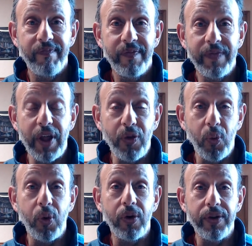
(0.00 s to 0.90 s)
then the
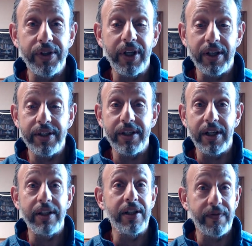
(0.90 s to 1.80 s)
world is going to see a
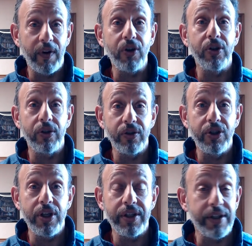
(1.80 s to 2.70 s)
dysfunctional
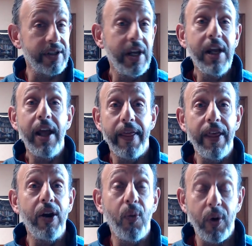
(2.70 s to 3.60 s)
Jesus, and they
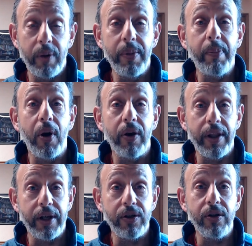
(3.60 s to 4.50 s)
don't want to be part of
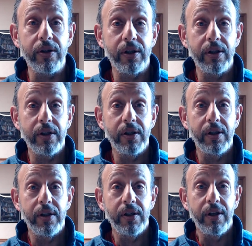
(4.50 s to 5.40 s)
that church.
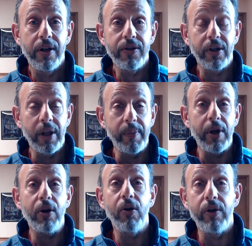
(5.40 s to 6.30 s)
So let me
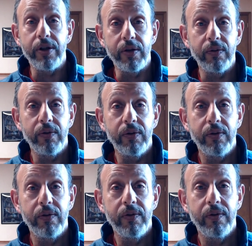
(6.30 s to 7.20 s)
encourage you.
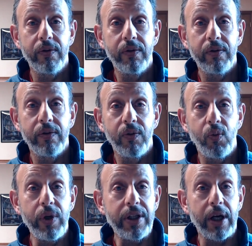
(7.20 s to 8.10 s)

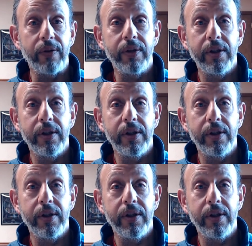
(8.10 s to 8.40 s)
Reach out.